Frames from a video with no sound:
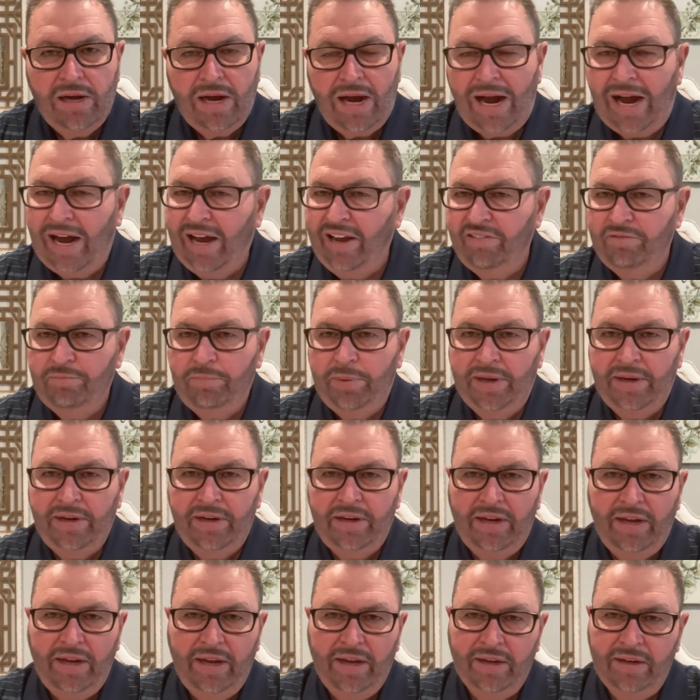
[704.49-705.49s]
I have
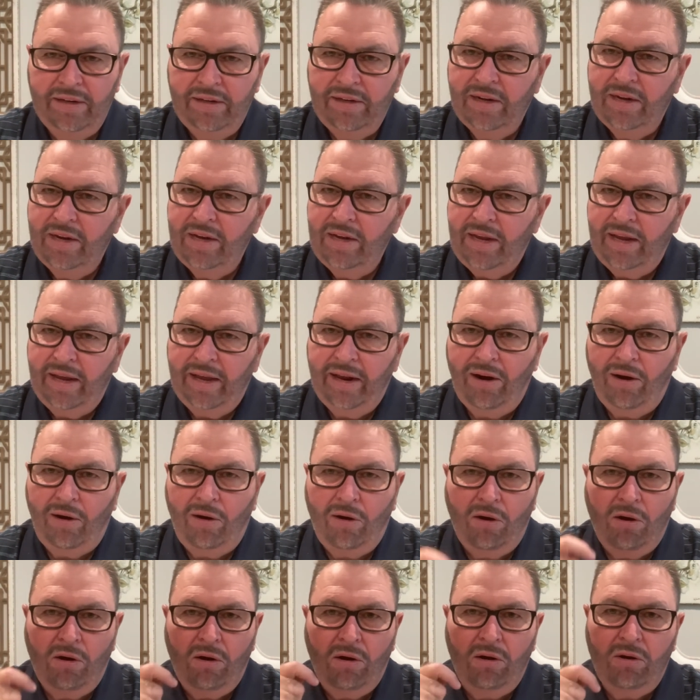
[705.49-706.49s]
been hit. And
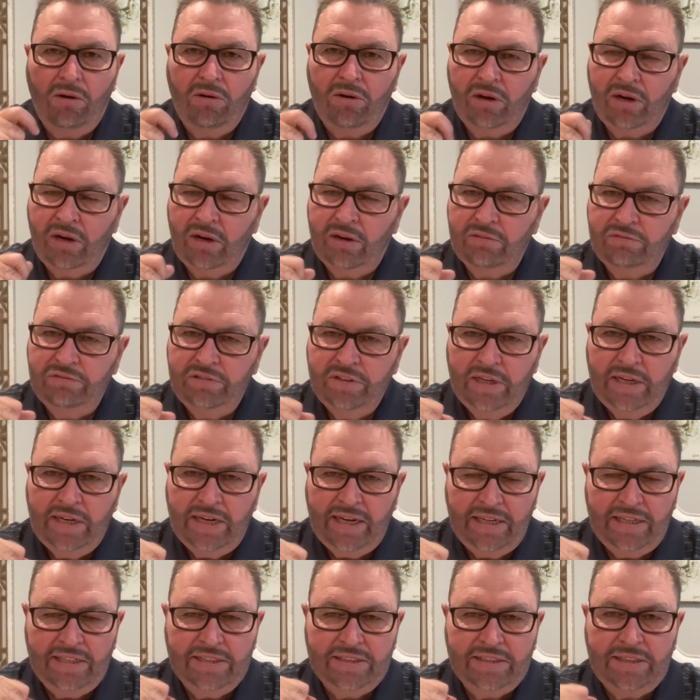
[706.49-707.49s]
all of
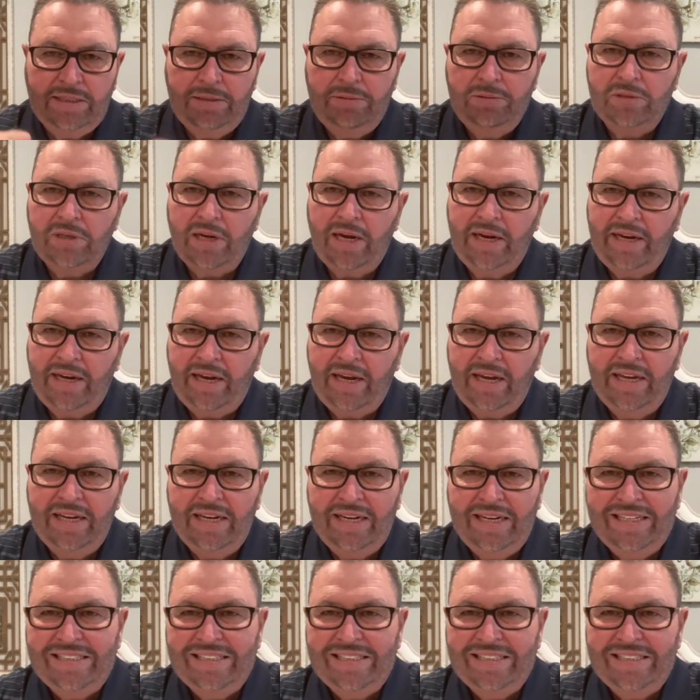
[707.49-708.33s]
it just seems like it,